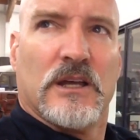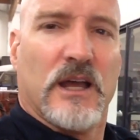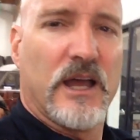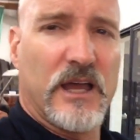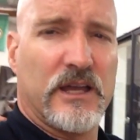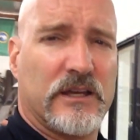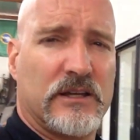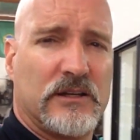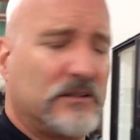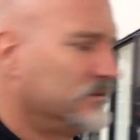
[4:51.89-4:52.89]
life
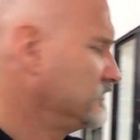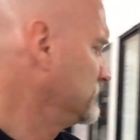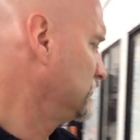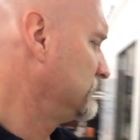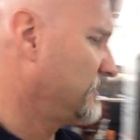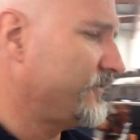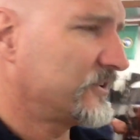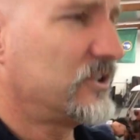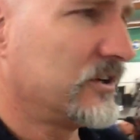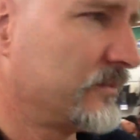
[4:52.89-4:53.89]

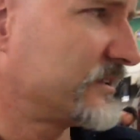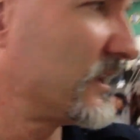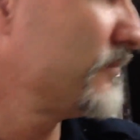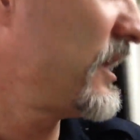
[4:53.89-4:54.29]
is good at Mustang